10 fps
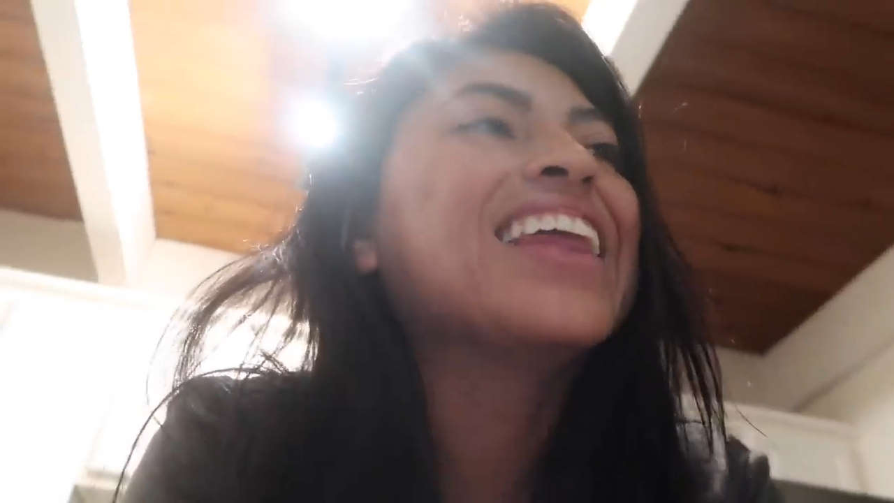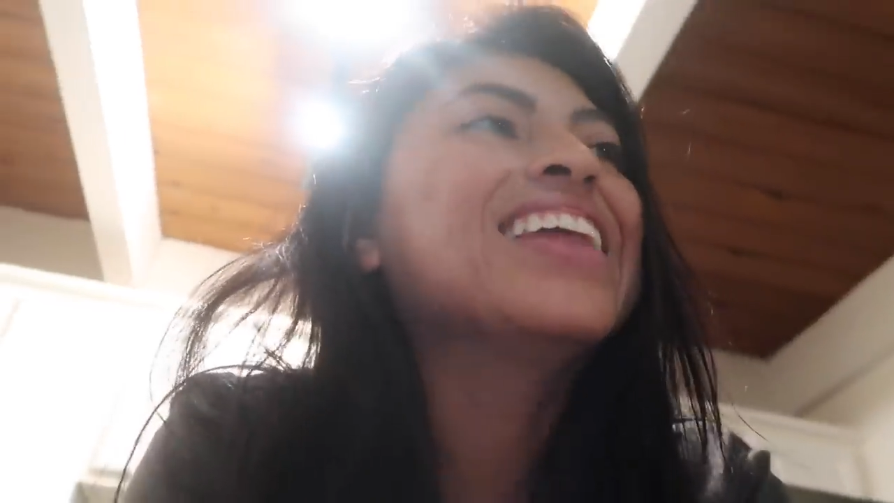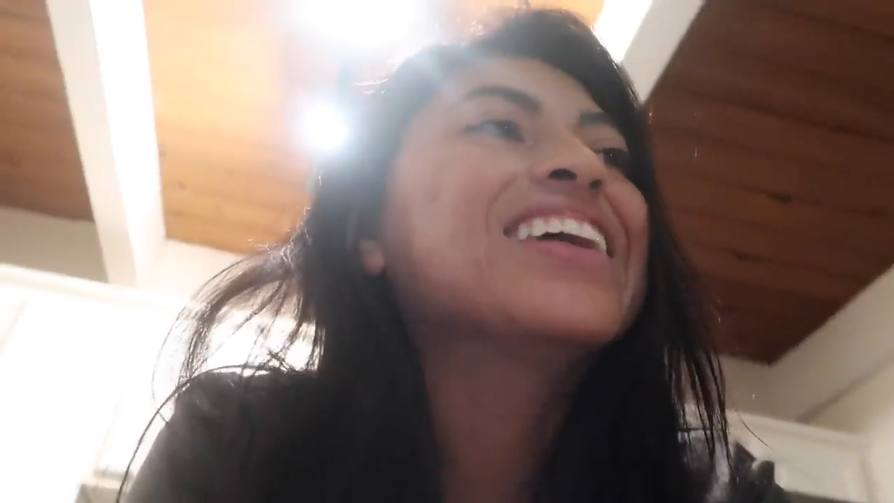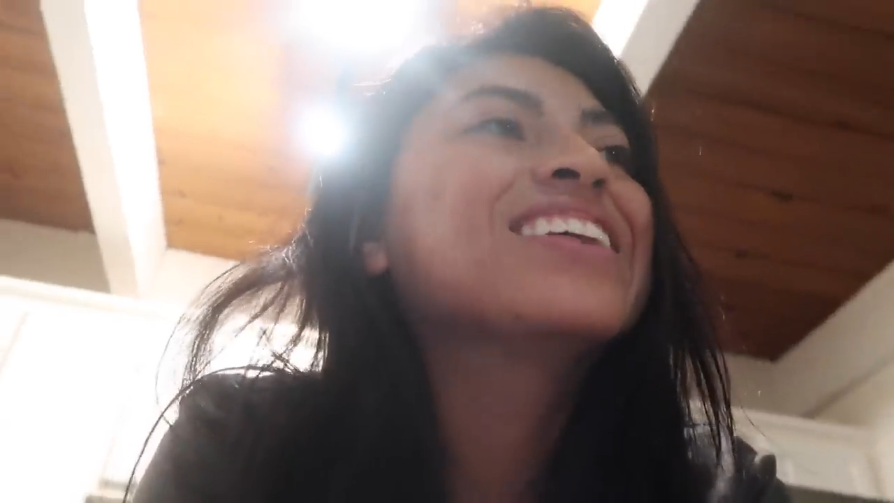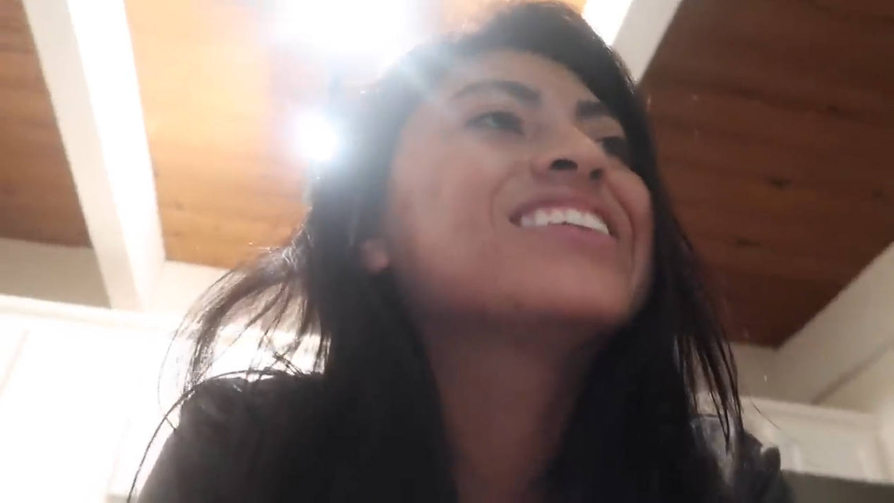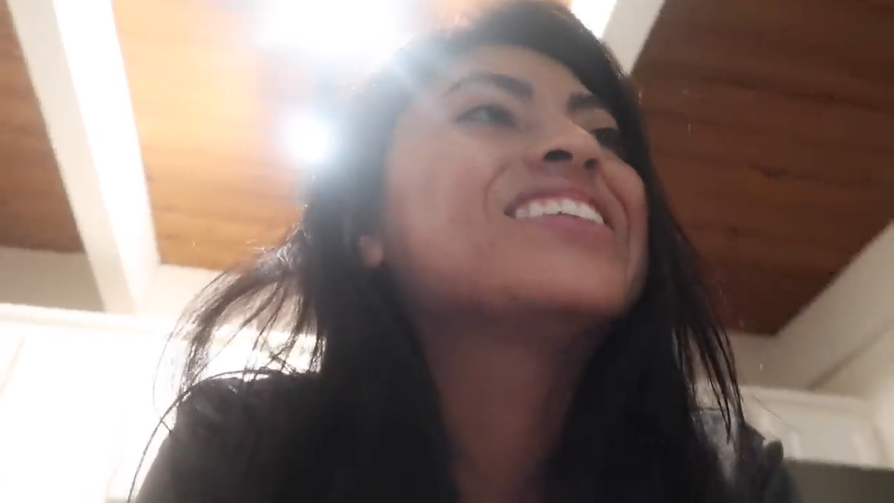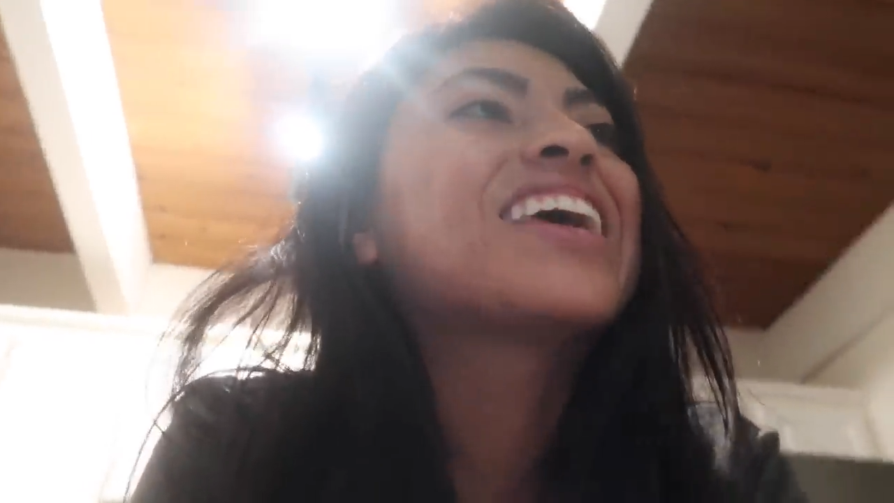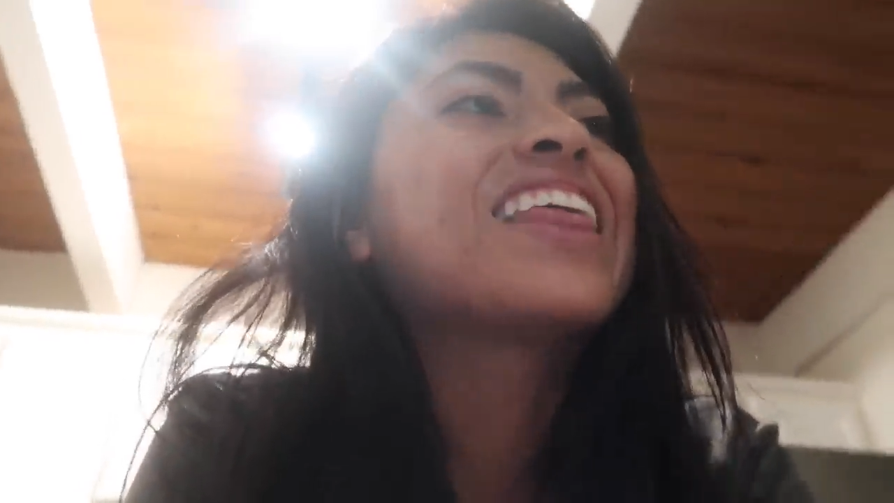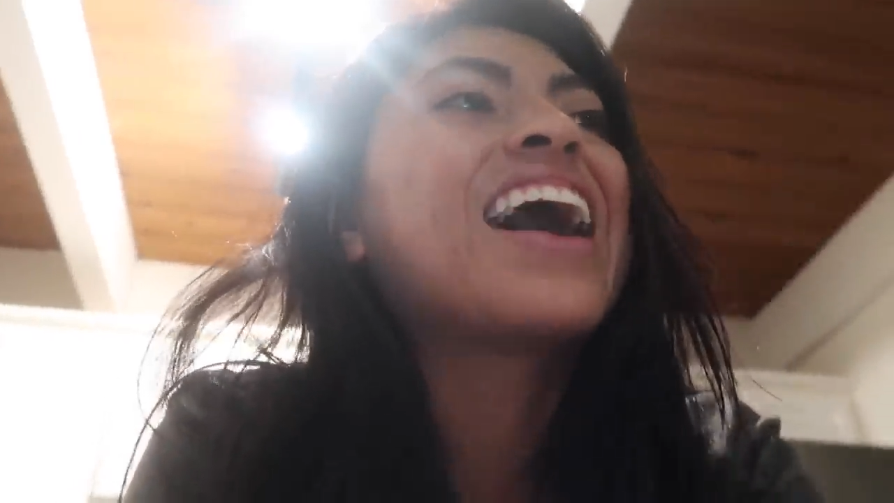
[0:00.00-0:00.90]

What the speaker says: didn't hear you say